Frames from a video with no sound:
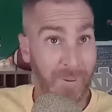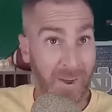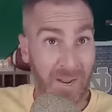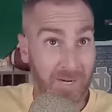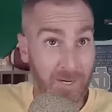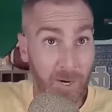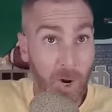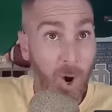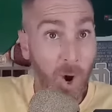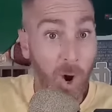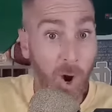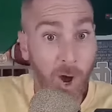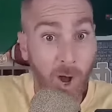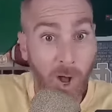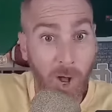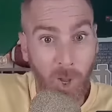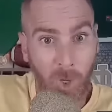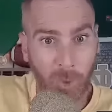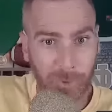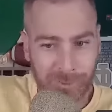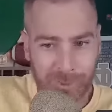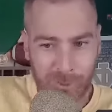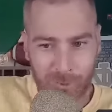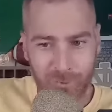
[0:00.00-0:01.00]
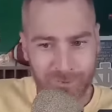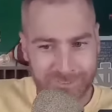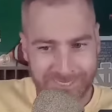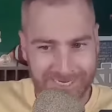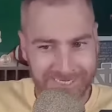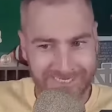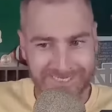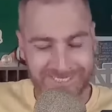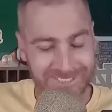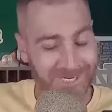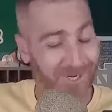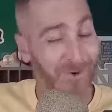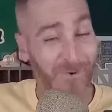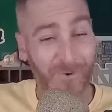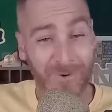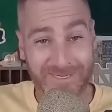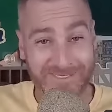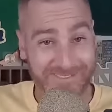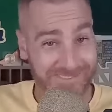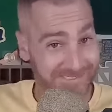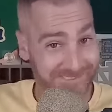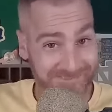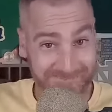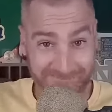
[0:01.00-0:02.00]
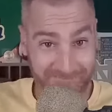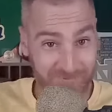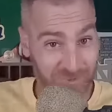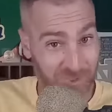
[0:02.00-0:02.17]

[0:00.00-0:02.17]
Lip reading: but all you can do is